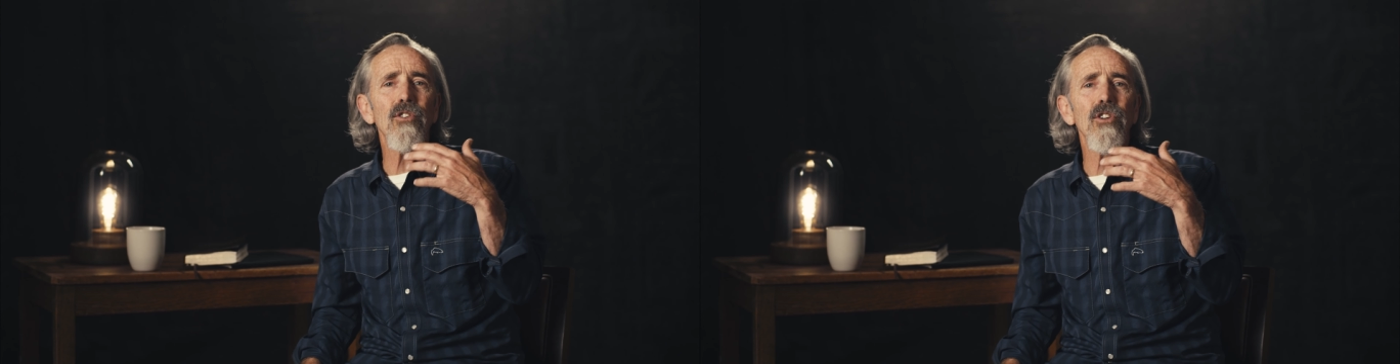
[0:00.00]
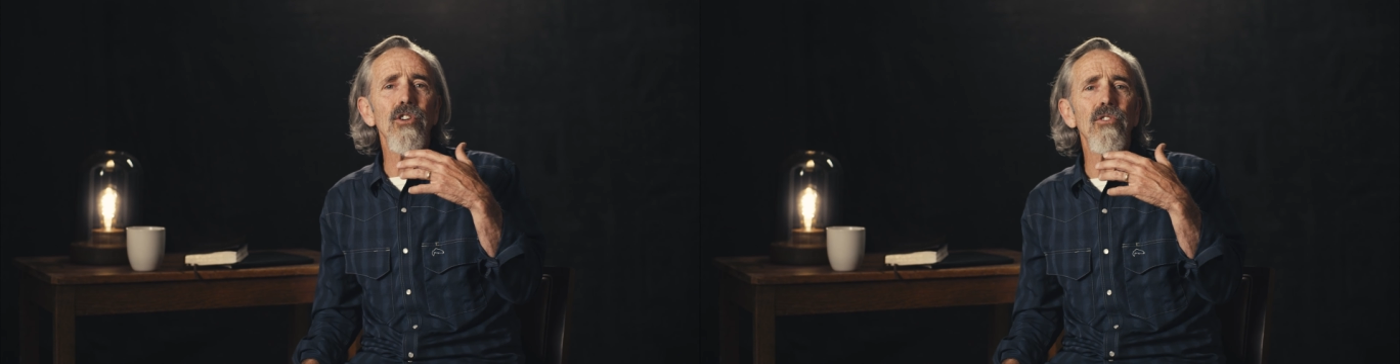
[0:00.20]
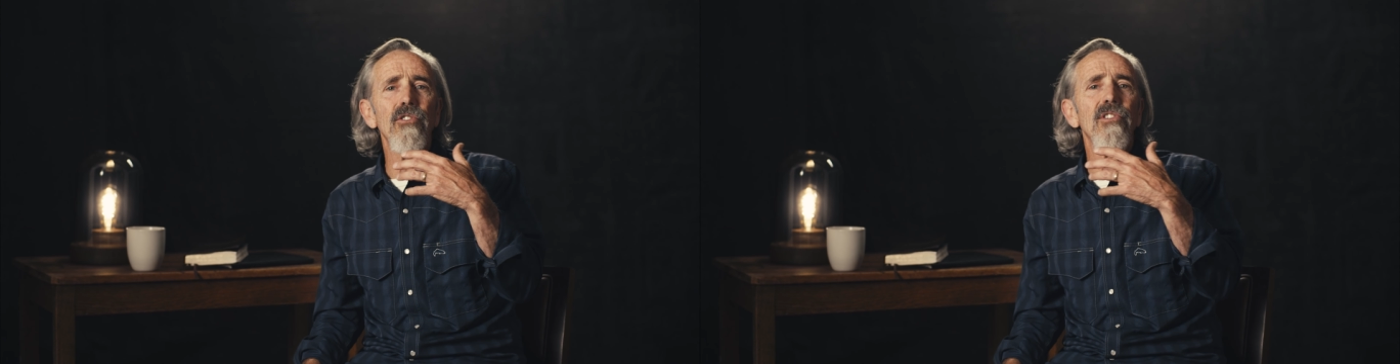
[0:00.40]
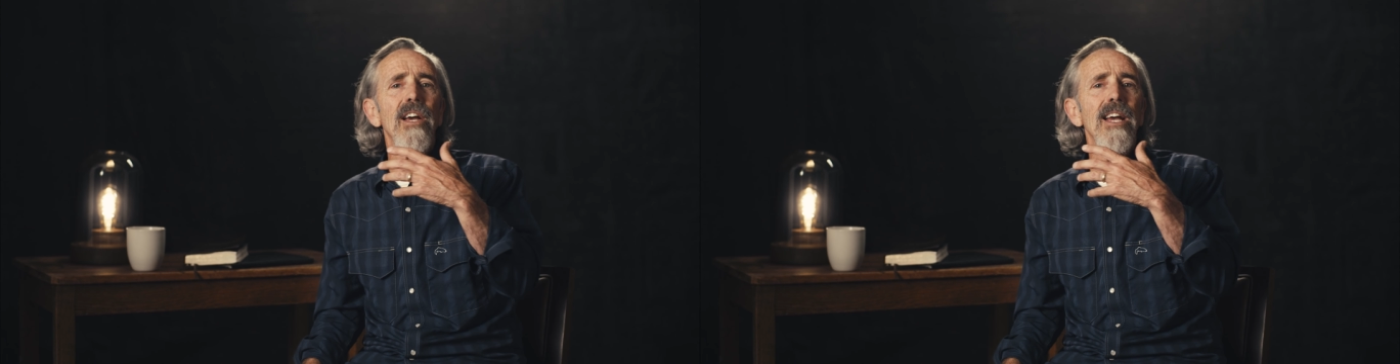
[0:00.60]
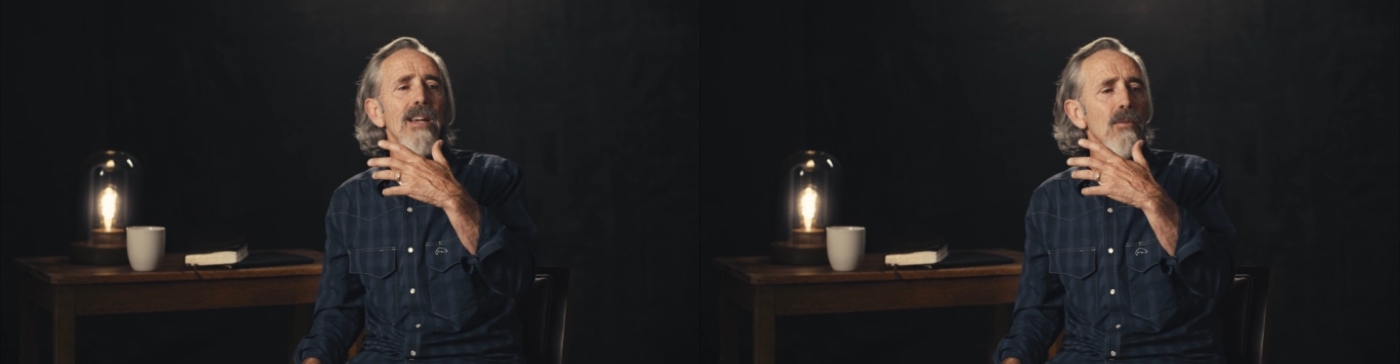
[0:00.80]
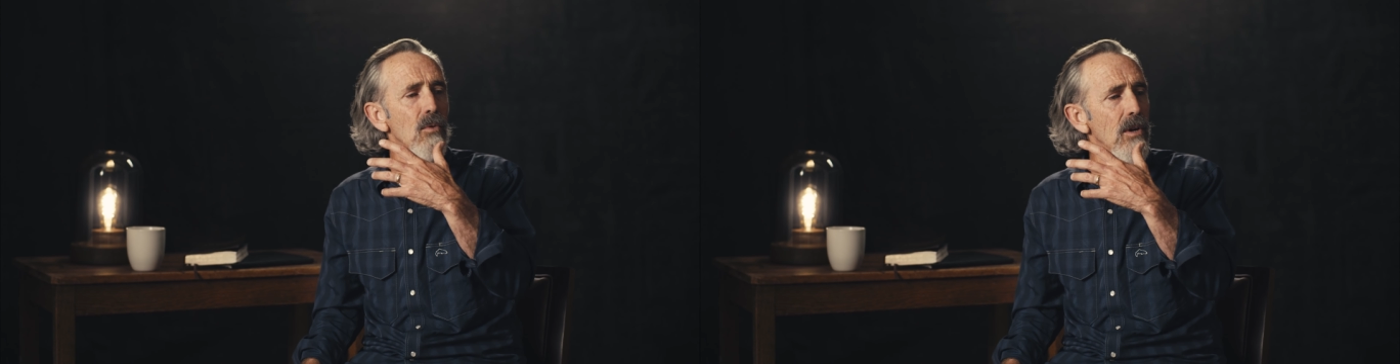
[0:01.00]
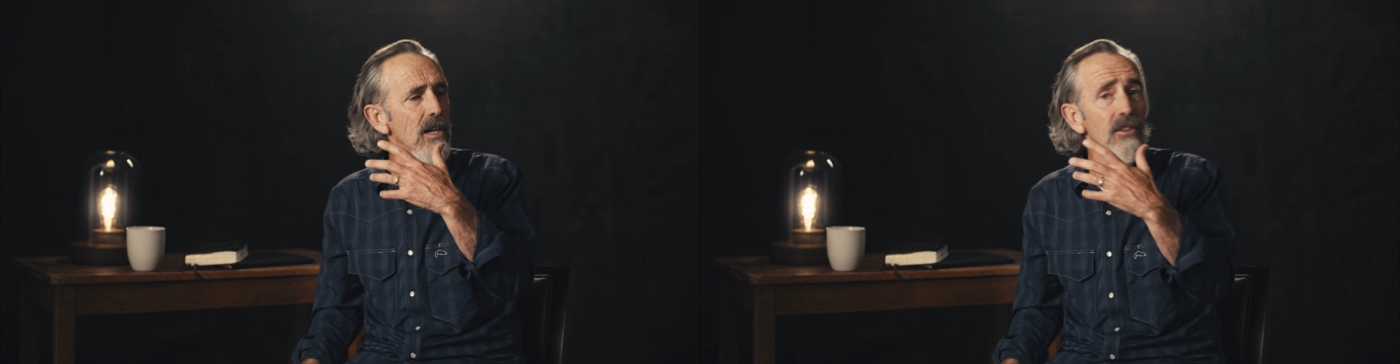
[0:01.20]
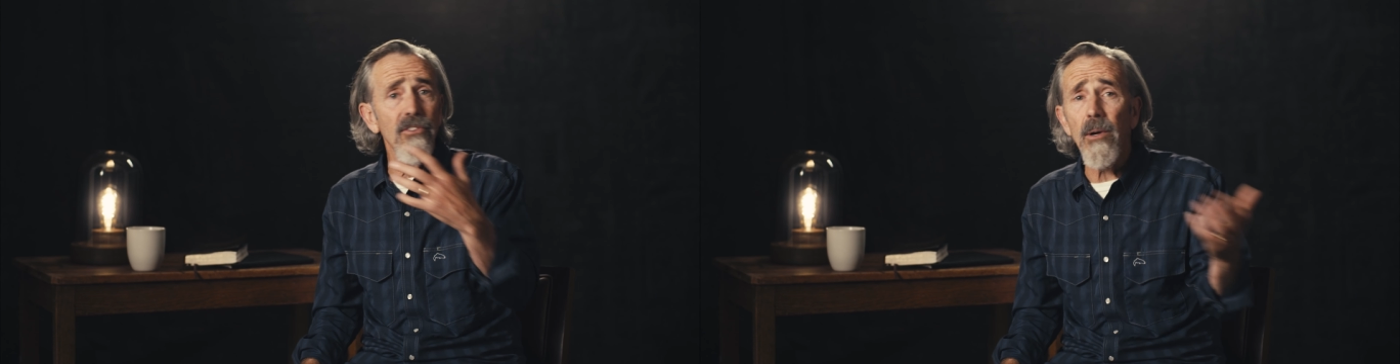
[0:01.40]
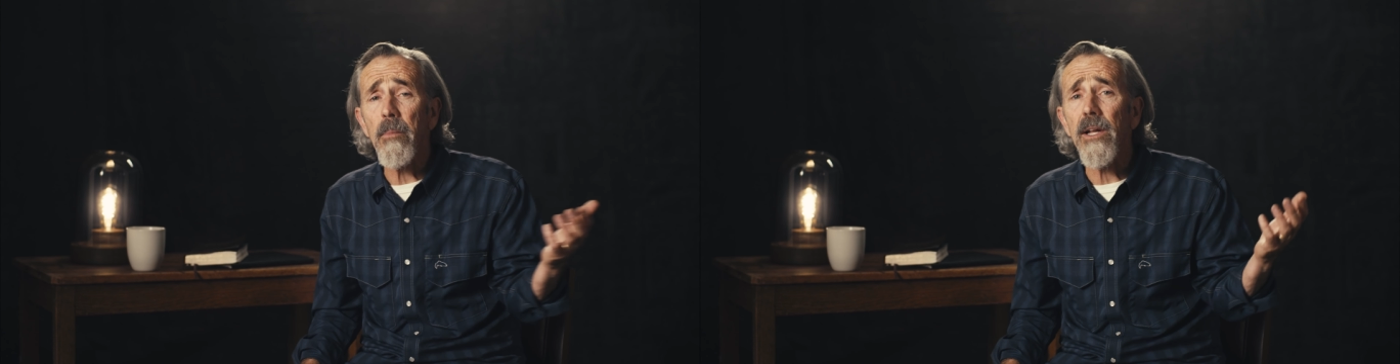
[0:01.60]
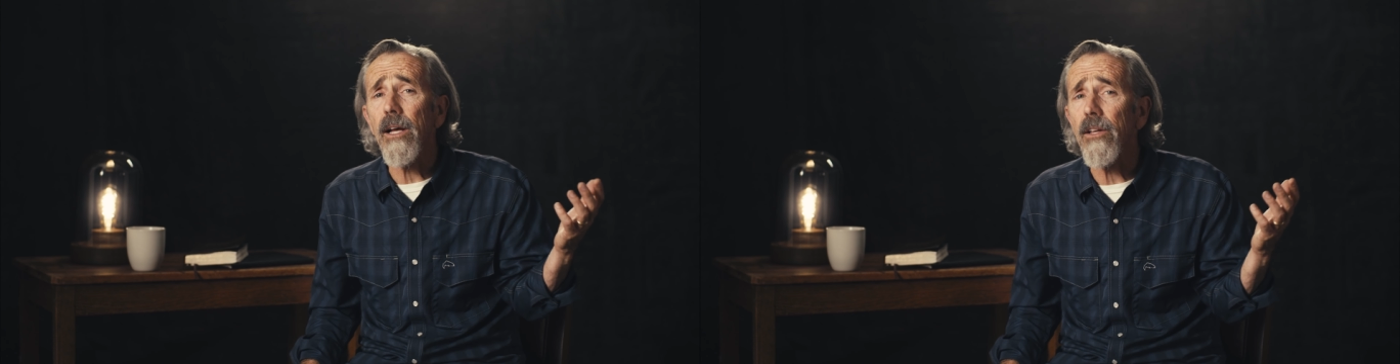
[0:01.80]
you say when
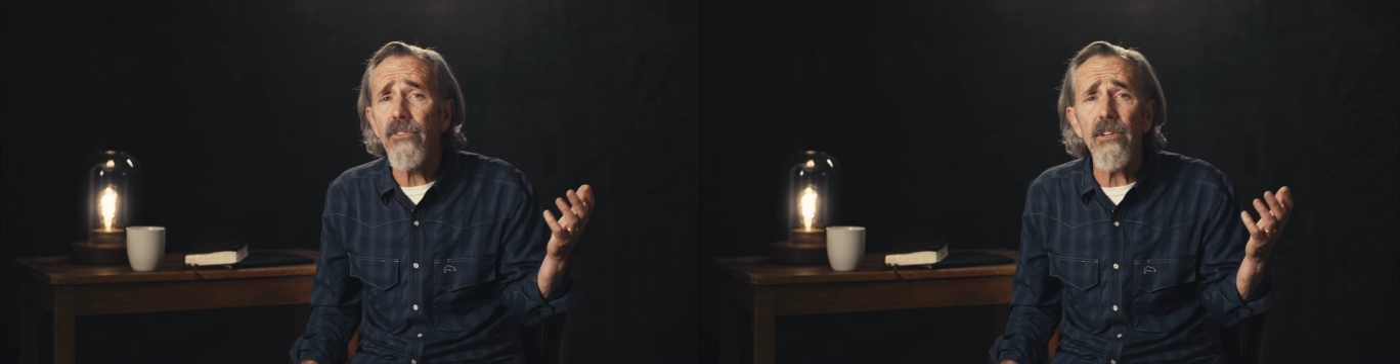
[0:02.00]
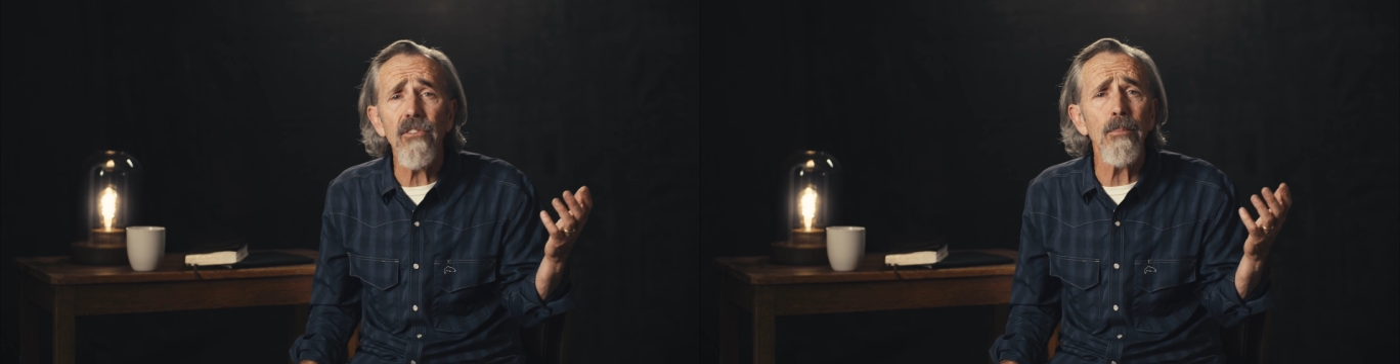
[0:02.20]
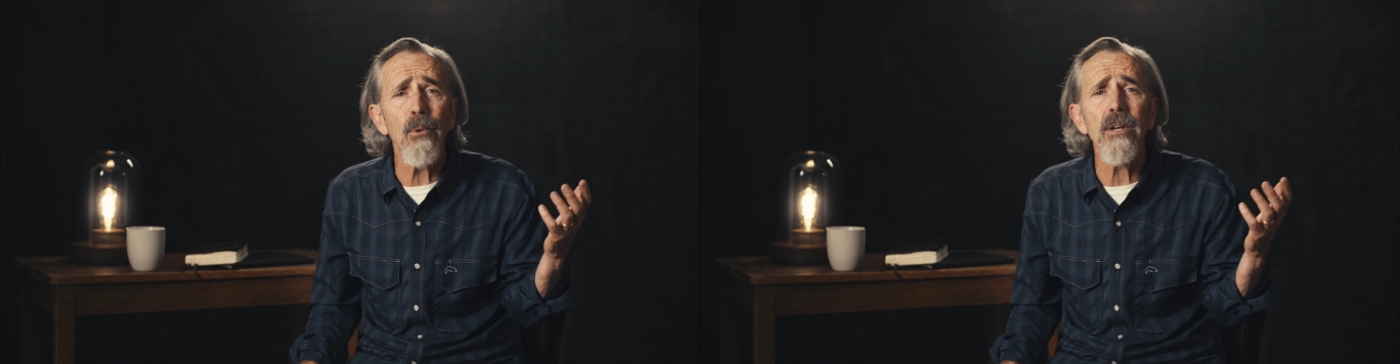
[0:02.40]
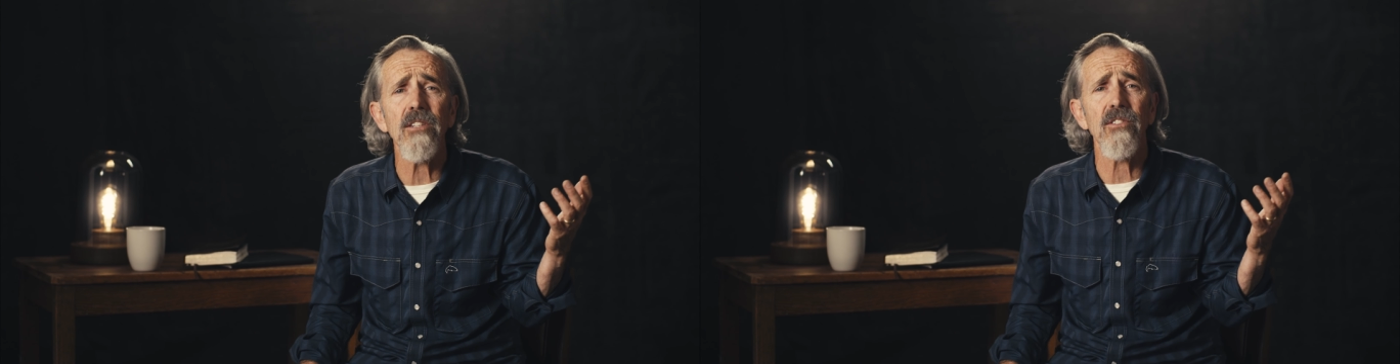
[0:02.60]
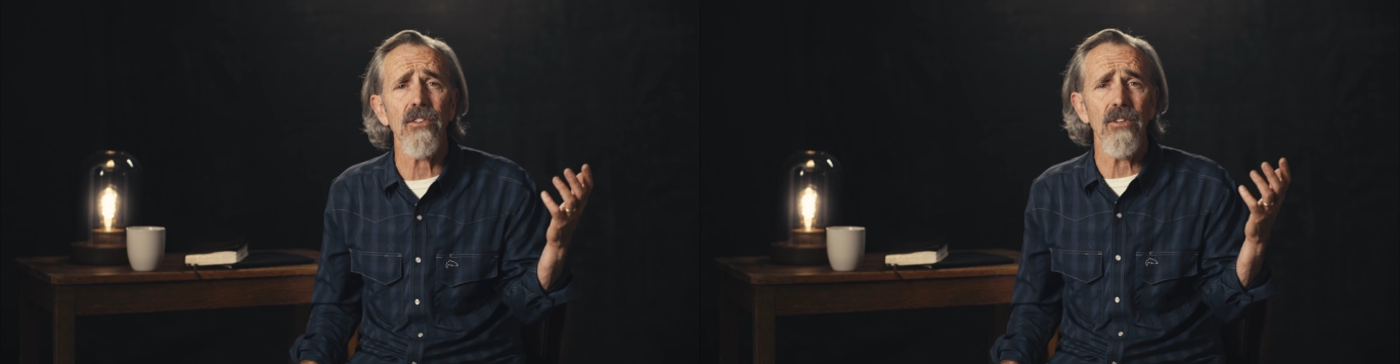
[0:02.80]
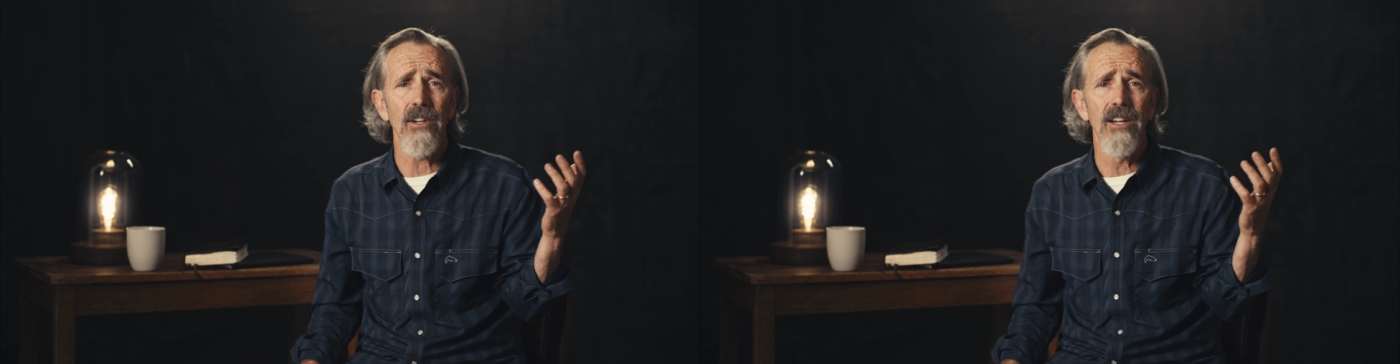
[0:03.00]
somebody else disappoints you?